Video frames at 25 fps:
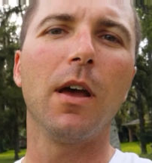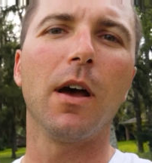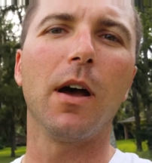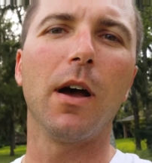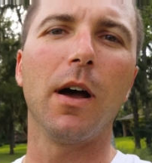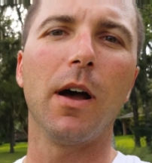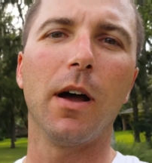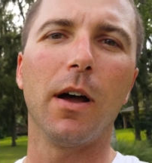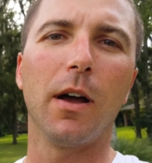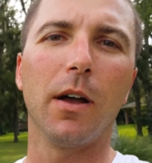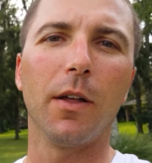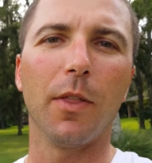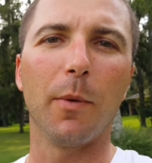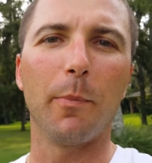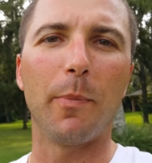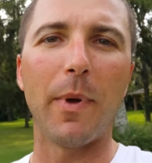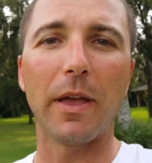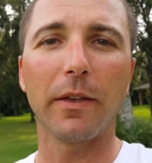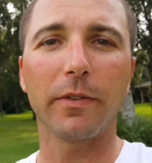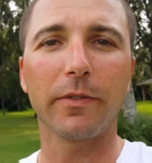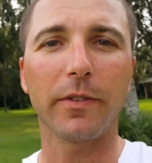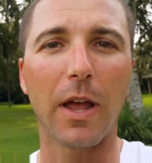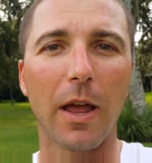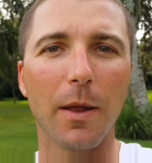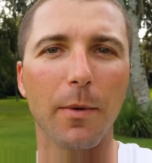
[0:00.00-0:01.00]
The
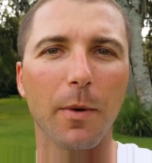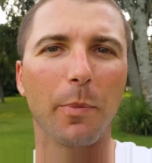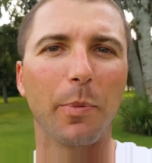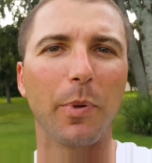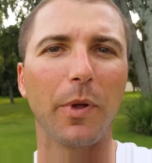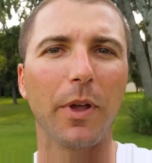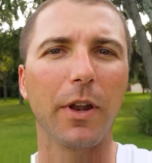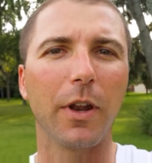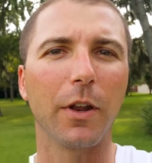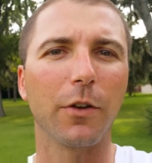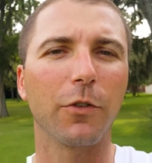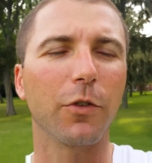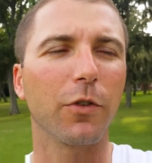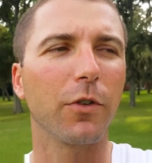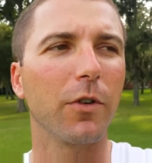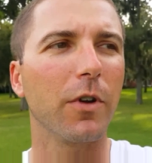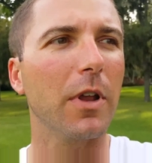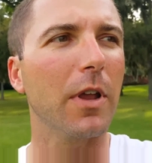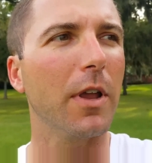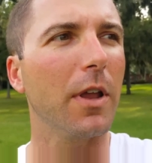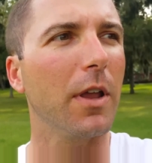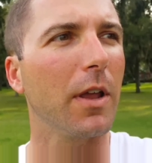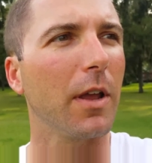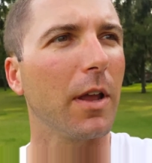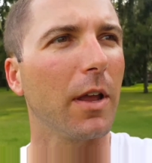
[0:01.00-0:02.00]
best time to plant a
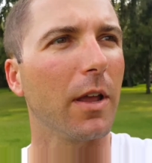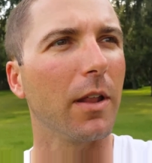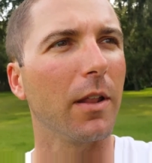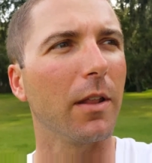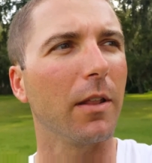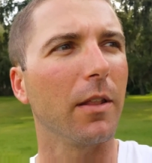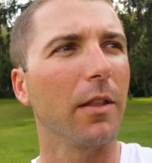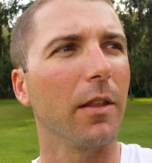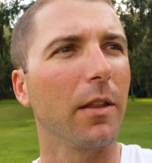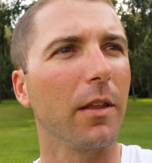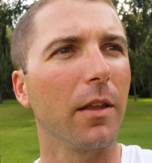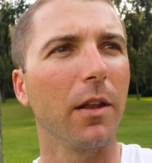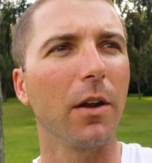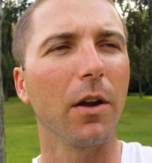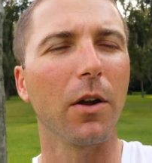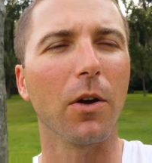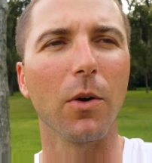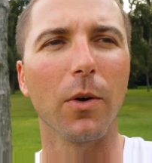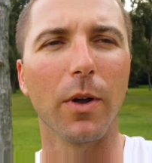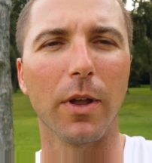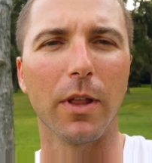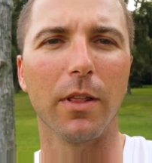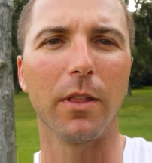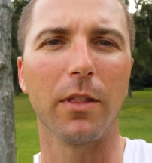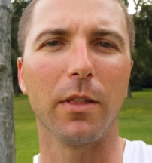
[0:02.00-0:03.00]
tree
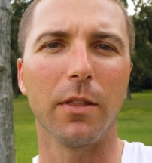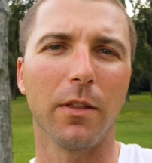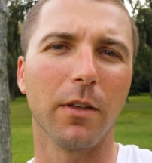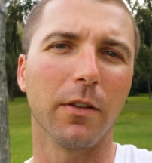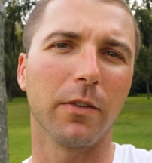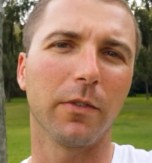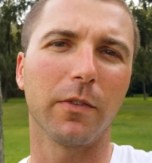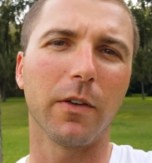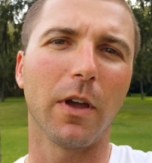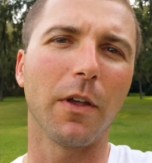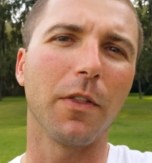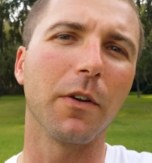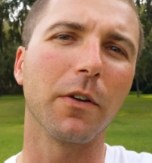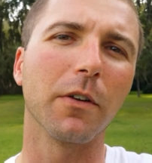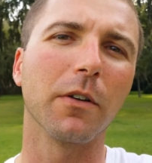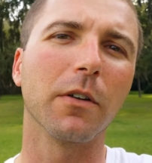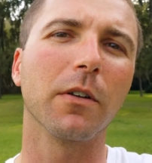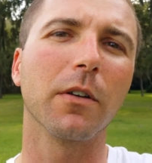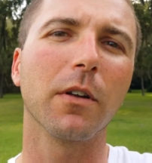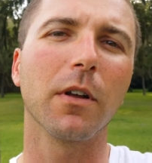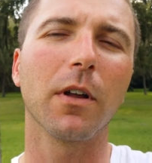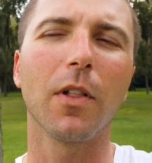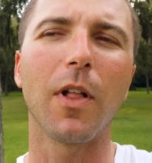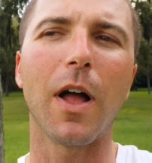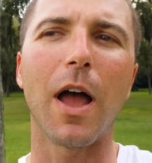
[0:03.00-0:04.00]
in the
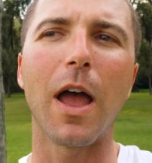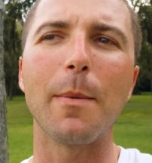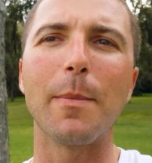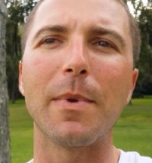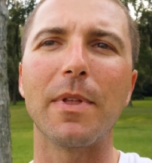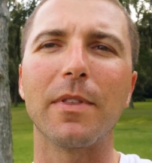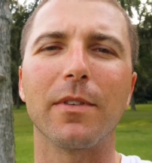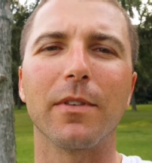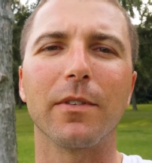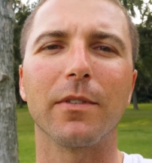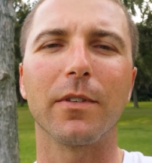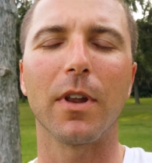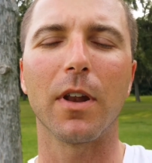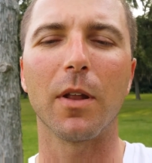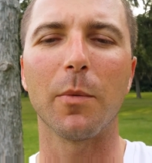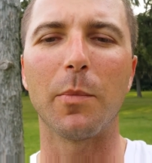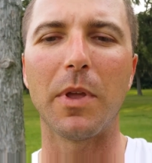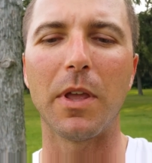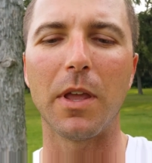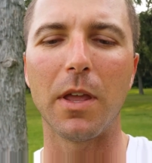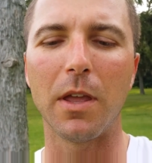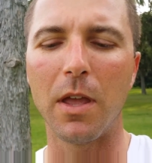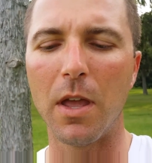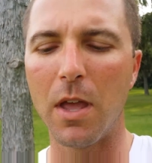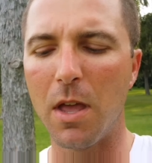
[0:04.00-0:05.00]
southern climates is going to
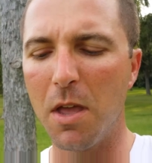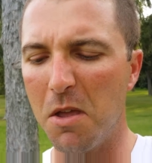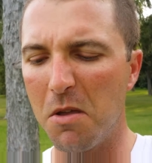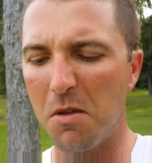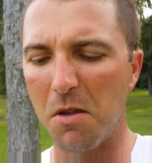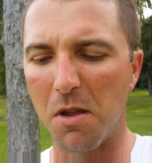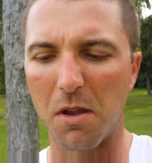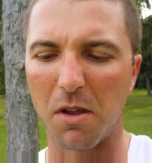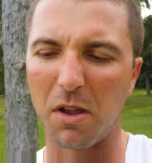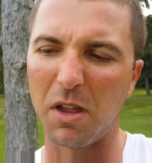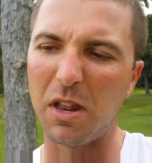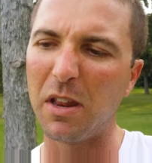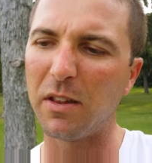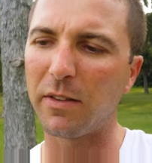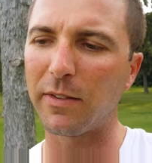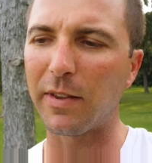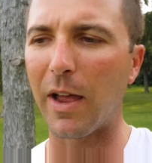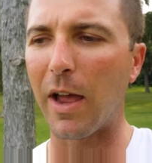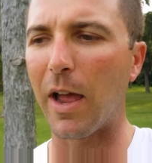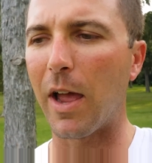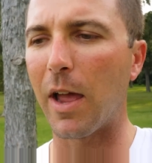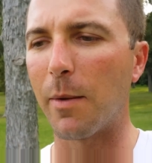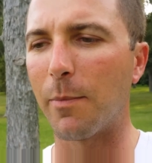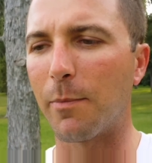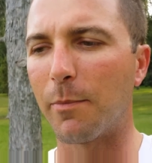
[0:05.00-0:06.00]
be
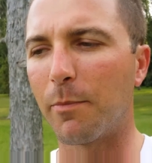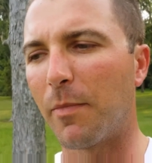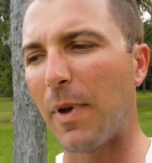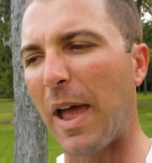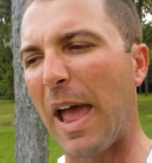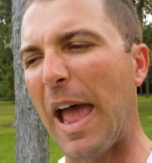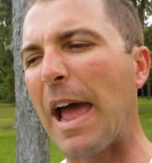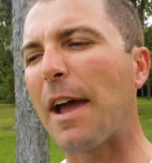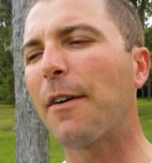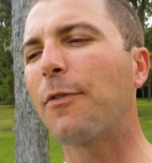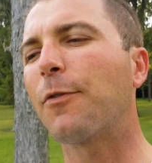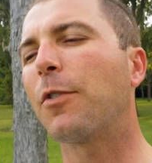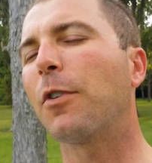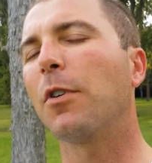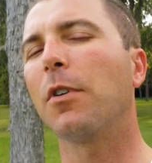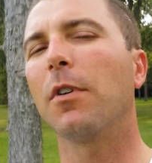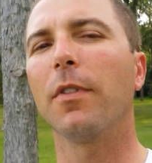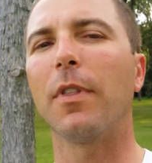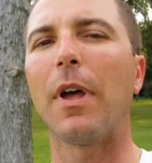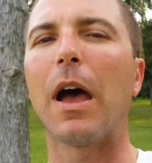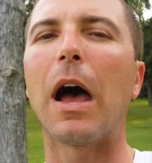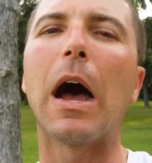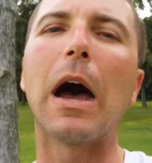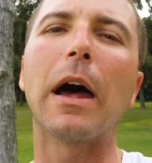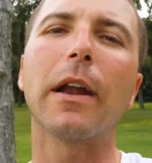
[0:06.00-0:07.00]
anytime
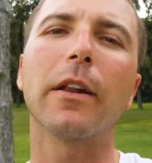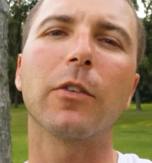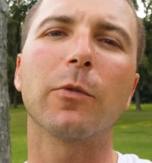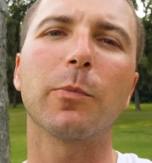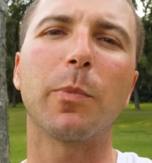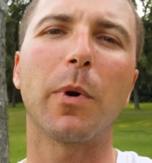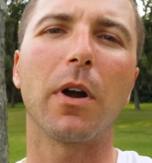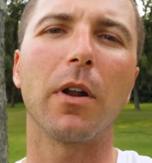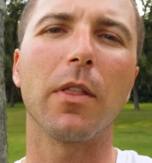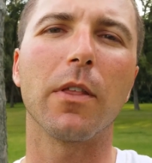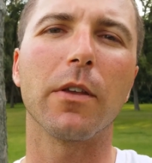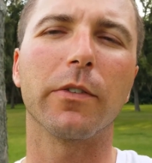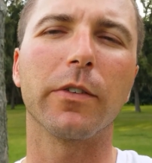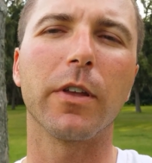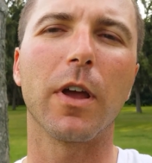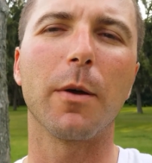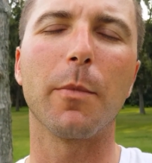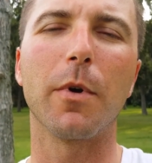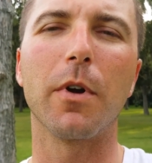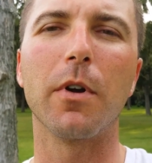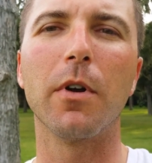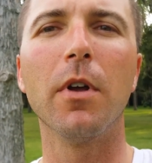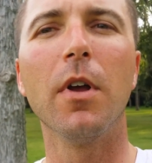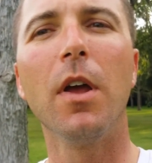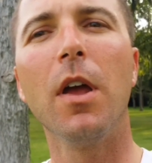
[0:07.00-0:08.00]
after the hottest part of the
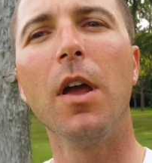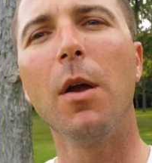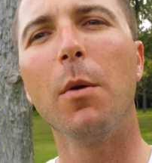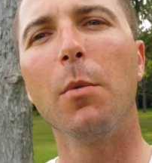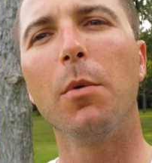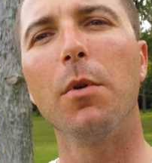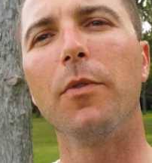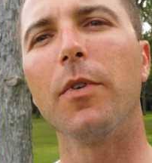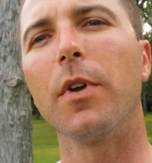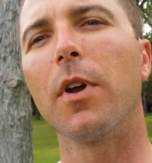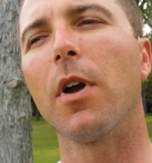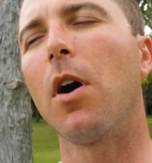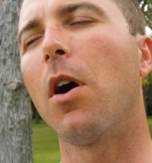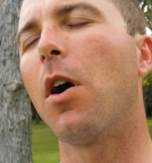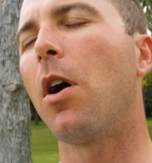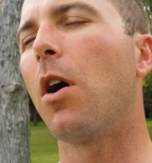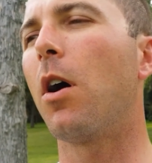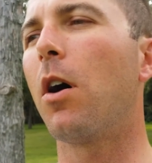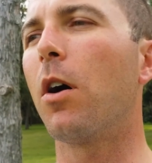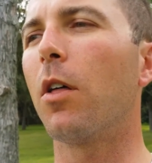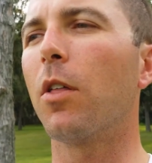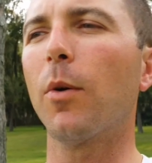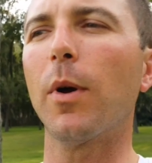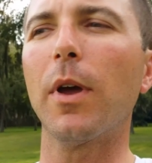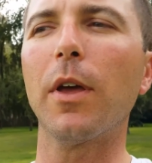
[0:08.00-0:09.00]
summer, moving
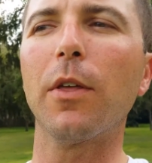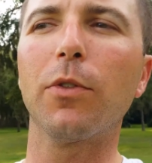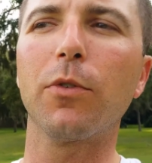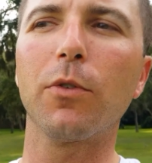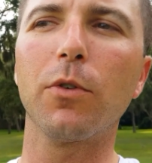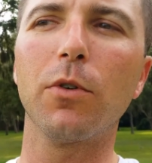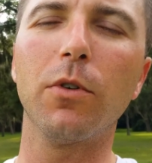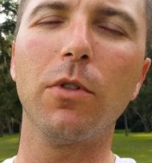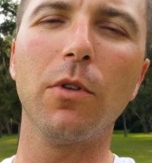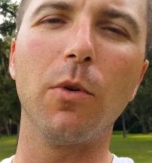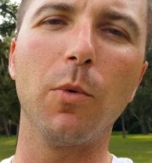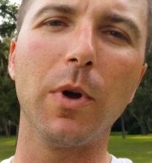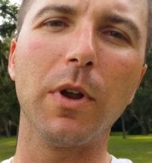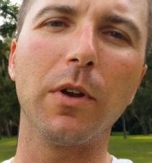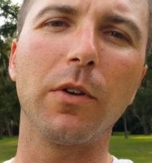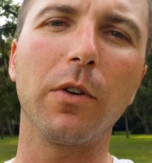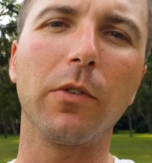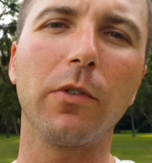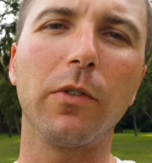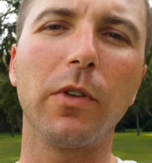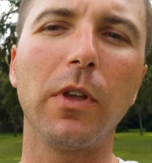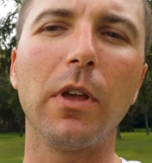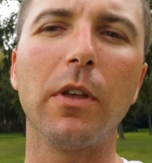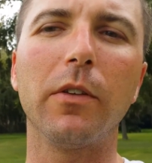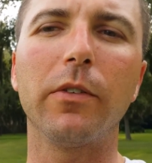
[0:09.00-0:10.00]
all the way through the
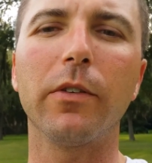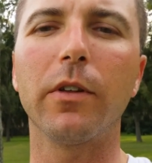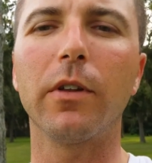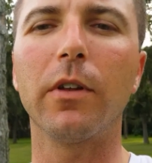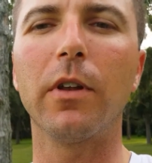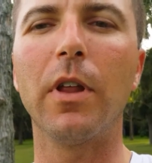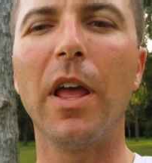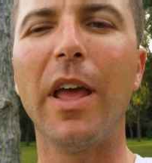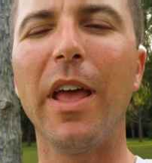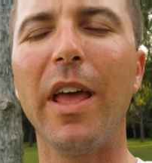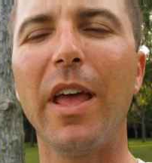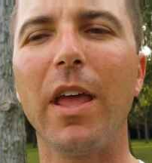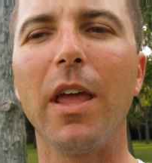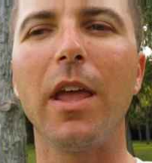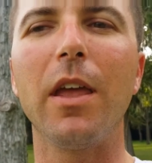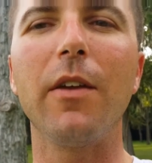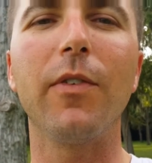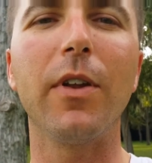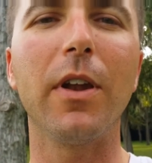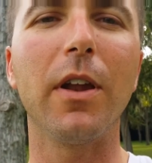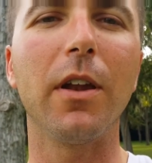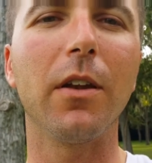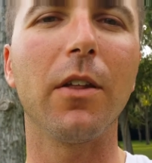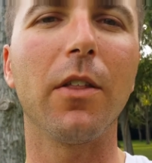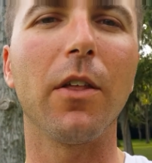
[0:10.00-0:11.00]
winter season,
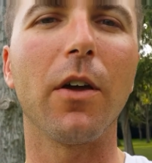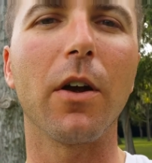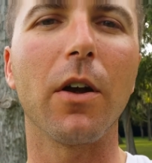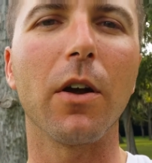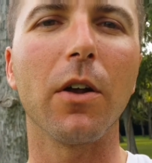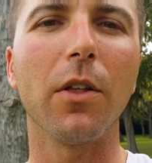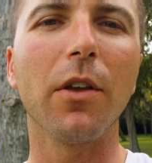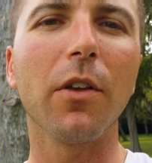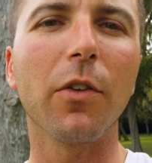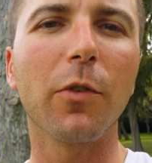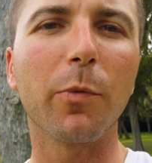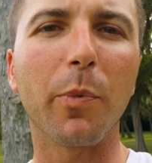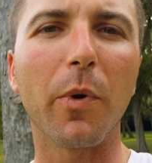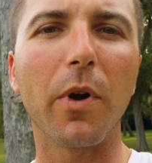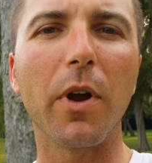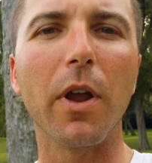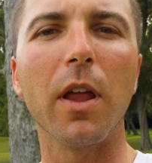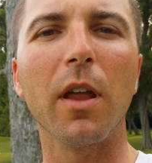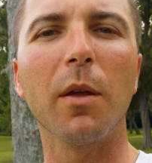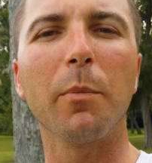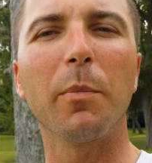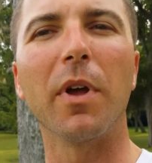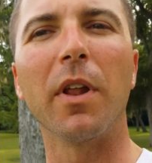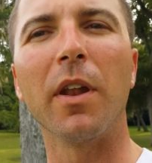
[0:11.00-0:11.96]
even into the early spring.